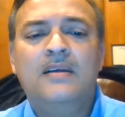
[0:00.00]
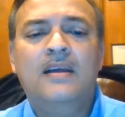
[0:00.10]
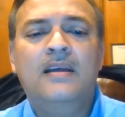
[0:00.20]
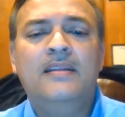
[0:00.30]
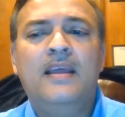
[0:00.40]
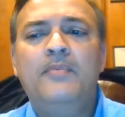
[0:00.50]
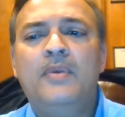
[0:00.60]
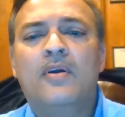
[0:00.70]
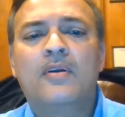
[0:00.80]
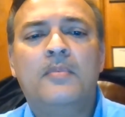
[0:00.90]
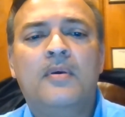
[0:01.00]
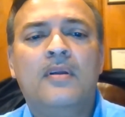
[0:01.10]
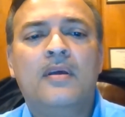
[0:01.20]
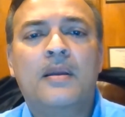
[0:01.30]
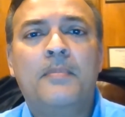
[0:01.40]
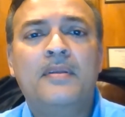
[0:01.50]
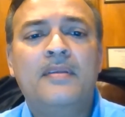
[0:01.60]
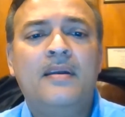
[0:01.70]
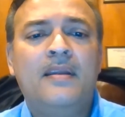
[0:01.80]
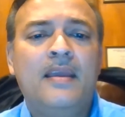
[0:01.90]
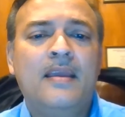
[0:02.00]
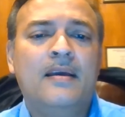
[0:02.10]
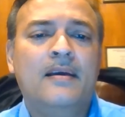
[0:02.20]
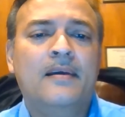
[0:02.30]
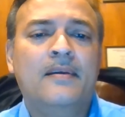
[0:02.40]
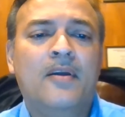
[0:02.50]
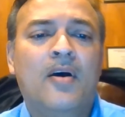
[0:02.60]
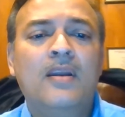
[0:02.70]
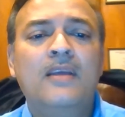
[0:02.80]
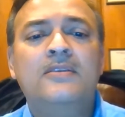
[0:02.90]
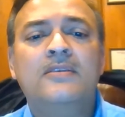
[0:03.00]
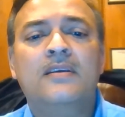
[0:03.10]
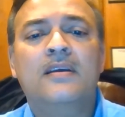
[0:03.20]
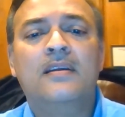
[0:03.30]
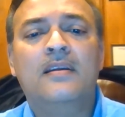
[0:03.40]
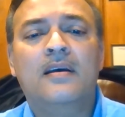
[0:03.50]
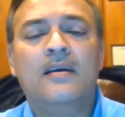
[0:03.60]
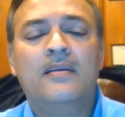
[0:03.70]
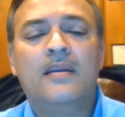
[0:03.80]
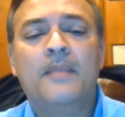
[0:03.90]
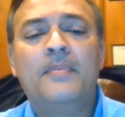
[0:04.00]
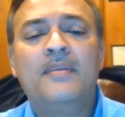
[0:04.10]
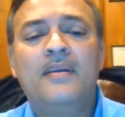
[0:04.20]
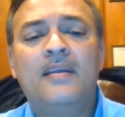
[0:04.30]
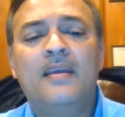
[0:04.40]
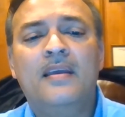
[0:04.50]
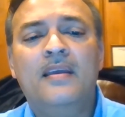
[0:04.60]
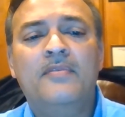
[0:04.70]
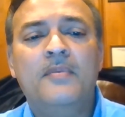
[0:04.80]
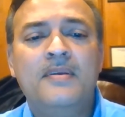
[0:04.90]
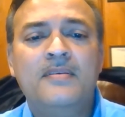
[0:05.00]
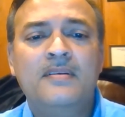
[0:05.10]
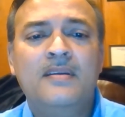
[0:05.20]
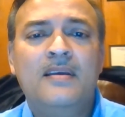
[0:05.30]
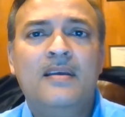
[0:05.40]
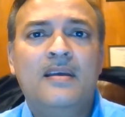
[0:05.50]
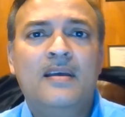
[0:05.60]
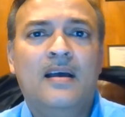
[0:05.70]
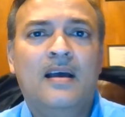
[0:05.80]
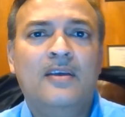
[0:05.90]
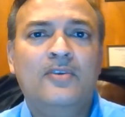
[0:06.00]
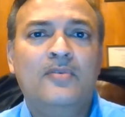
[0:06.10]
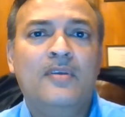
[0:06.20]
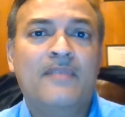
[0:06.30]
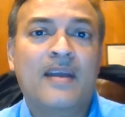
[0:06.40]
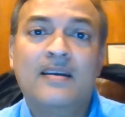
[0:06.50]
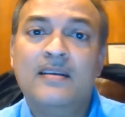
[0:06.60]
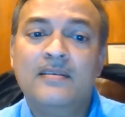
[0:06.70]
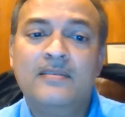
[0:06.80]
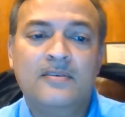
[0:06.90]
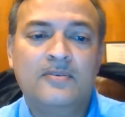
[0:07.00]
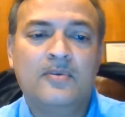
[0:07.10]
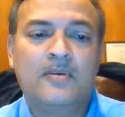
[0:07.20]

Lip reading: And then we talked about representing knowledge and representing information using vectors and so